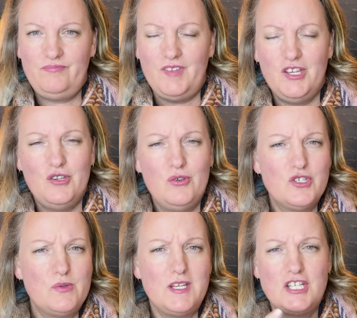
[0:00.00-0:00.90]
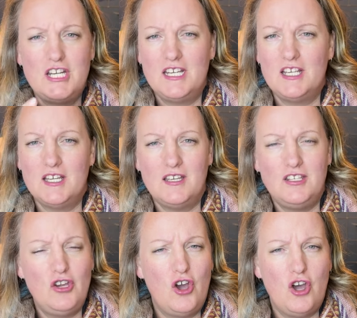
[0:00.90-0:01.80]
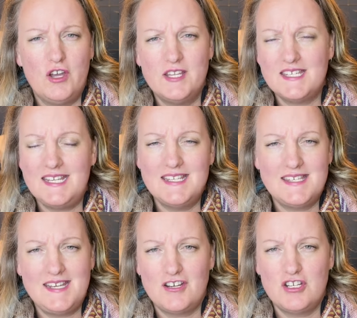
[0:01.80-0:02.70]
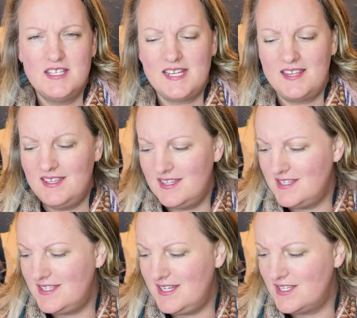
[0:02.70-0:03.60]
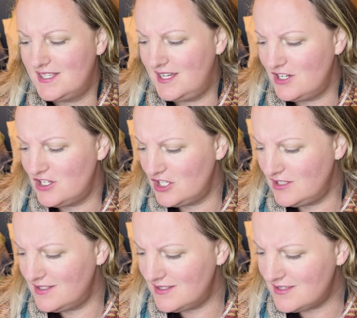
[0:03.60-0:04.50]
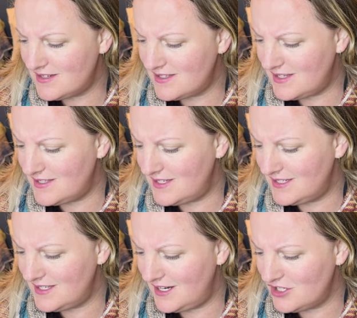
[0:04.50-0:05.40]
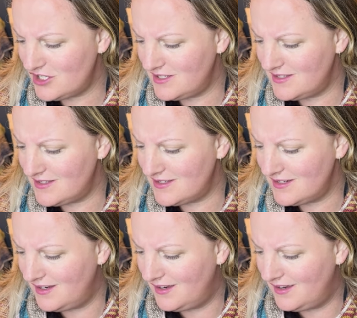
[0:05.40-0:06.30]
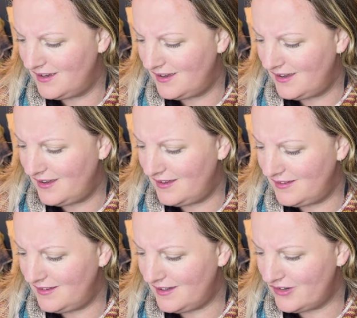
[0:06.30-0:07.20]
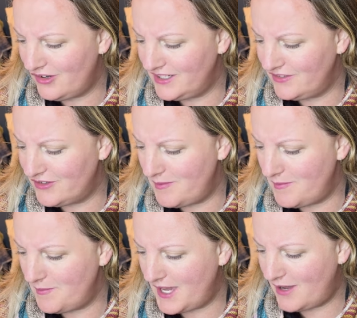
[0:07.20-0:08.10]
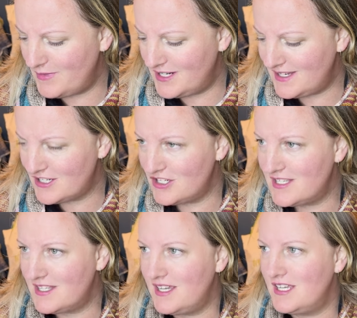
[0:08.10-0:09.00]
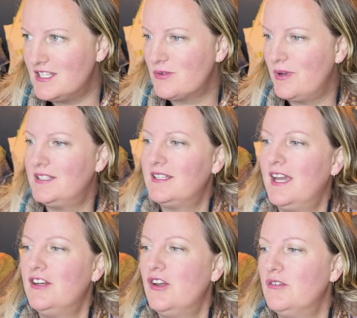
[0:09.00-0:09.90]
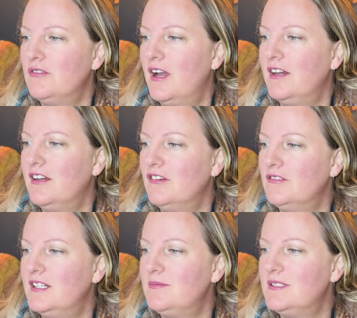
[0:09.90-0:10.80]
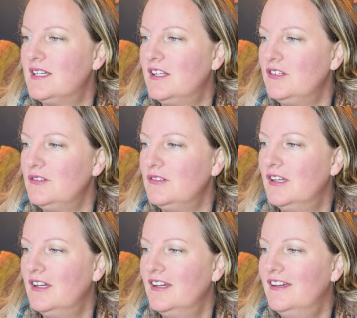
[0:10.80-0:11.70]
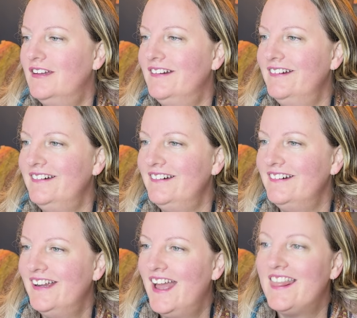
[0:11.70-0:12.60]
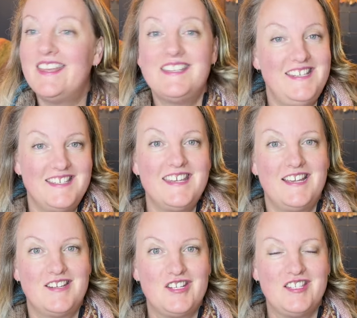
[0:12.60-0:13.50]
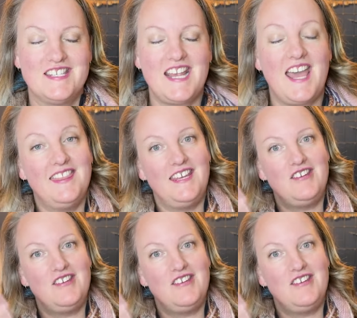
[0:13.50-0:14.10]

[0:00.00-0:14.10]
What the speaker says: you switching yarns in sections. I think there's 6 sections. Is there 6 sections? I can't even remember how many sections there is. Wait, I know. Let me tell you. There's 6 sections, and then